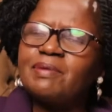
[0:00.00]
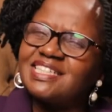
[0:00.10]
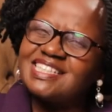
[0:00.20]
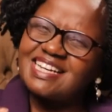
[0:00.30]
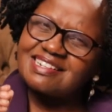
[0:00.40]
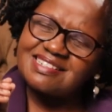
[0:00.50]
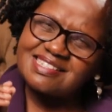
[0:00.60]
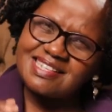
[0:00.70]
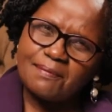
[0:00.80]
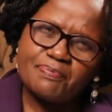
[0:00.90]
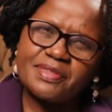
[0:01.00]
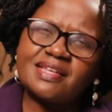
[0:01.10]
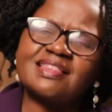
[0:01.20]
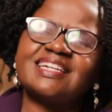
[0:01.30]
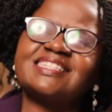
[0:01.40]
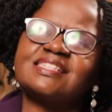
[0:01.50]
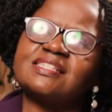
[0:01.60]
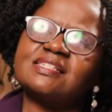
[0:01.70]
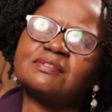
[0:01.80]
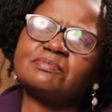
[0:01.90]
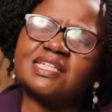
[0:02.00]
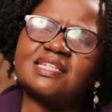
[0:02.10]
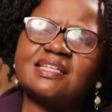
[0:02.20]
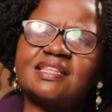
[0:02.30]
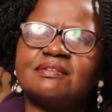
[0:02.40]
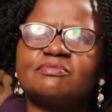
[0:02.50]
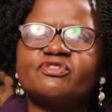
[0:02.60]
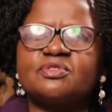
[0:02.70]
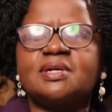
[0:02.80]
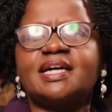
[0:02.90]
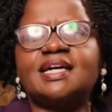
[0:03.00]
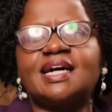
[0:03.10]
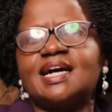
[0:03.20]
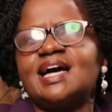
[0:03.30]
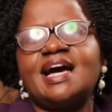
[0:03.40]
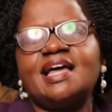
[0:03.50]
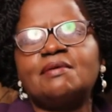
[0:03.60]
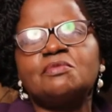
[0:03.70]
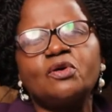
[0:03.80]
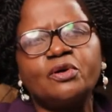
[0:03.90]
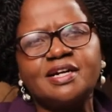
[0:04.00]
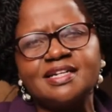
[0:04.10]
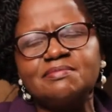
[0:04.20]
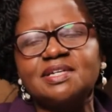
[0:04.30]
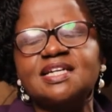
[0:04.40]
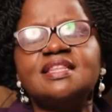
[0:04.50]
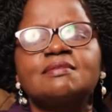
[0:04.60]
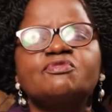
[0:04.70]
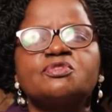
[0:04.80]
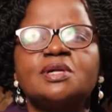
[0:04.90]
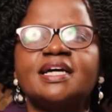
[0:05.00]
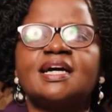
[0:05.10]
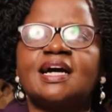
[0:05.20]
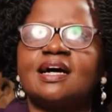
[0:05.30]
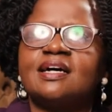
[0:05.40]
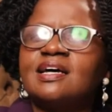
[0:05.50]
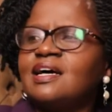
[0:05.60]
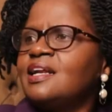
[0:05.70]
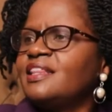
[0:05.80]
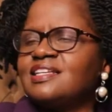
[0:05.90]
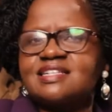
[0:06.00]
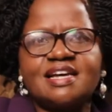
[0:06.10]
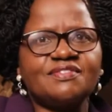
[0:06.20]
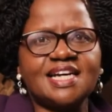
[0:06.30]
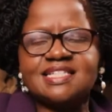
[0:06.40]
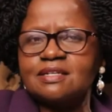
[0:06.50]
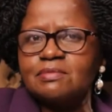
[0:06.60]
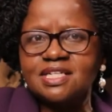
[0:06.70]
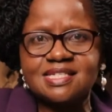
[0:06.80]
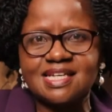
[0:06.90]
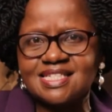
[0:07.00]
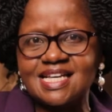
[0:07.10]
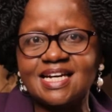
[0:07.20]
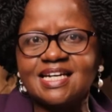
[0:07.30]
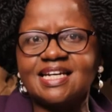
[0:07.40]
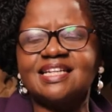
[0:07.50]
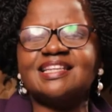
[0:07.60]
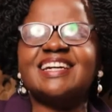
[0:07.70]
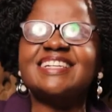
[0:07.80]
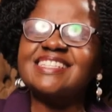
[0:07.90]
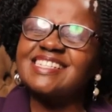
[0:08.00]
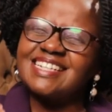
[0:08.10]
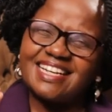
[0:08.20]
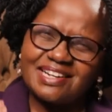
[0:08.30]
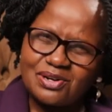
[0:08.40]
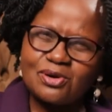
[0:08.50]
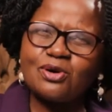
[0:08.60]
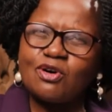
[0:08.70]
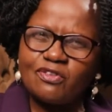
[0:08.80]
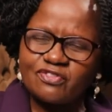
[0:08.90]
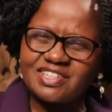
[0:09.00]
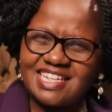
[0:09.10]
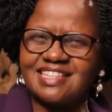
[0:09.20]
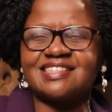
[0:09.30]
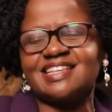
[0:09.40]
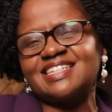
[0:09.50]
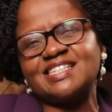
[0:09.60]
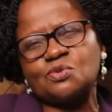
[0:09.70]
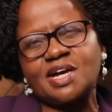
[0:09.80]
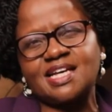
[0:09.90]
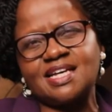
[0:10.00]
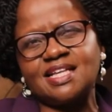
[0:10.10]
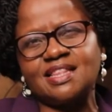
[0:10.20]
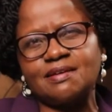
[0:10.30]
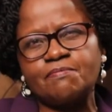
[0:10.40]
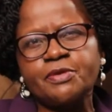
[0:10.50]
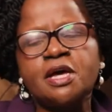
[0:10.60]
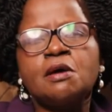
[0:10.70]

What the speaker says: But there is something that is still making them feel like I am lonely, making them feel like this life doesn't make sense again. There is still a law of death that is working in them.